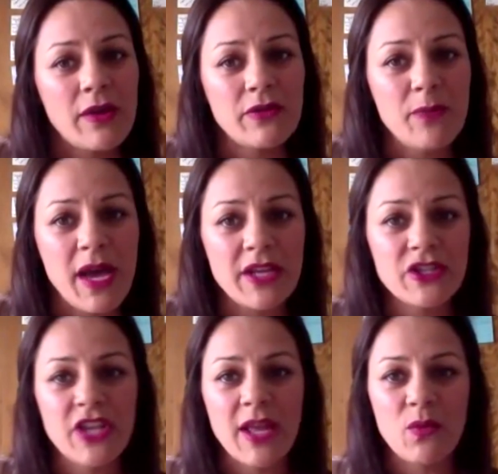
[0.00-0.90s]

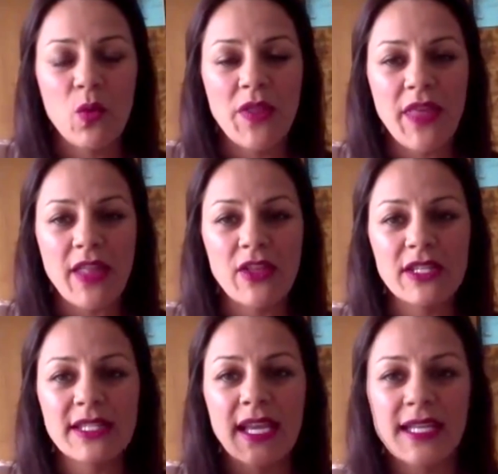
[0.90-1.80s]
much, and what that looks
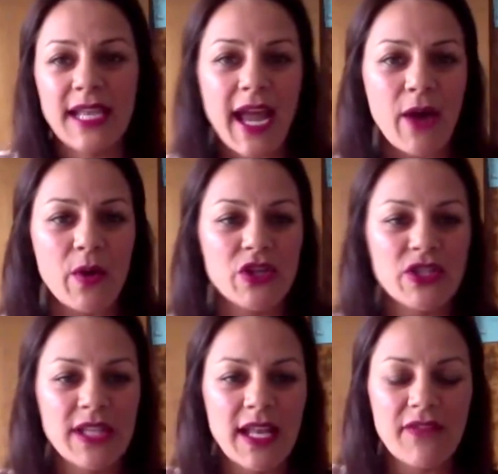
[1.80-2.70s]
like now, and
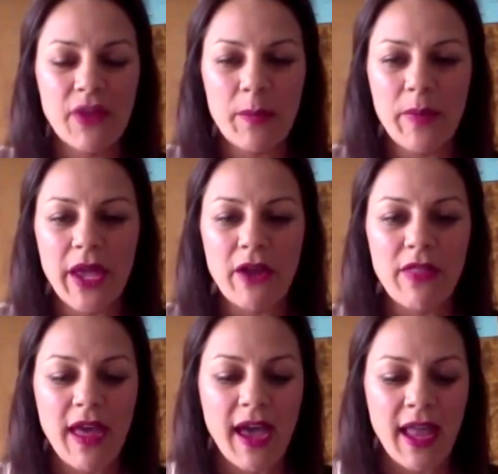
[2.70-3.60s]
just kind of compare that,